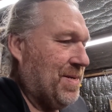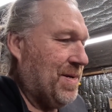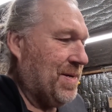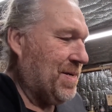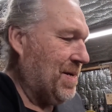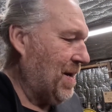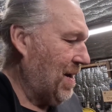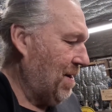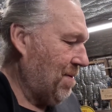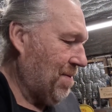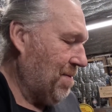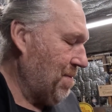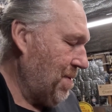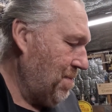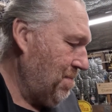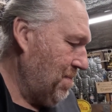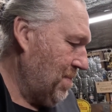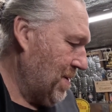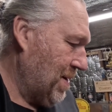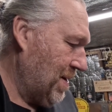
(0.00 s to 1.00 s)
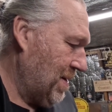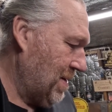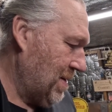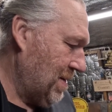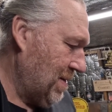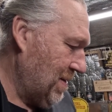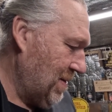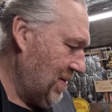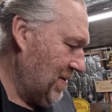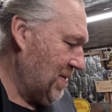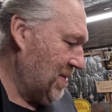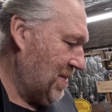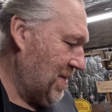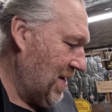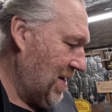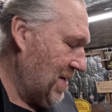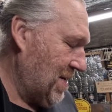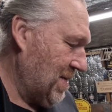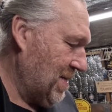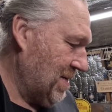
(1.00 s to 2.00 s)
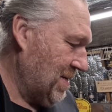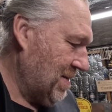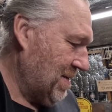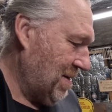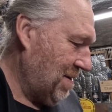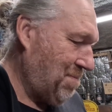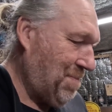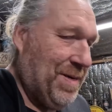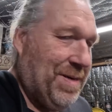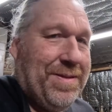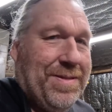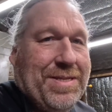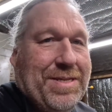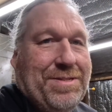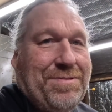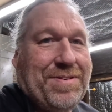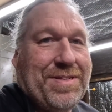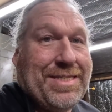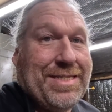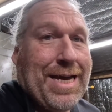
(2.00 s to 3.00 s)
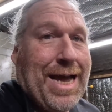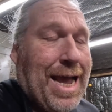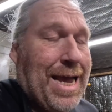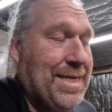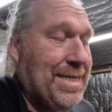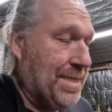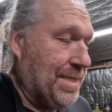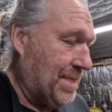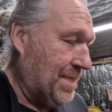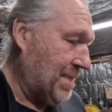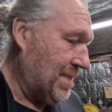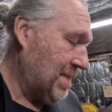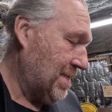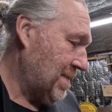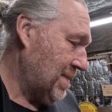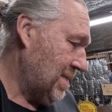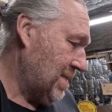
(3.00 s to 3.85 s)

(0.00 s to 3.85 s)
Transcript: I can't remember. Like I say, I've been on this for days.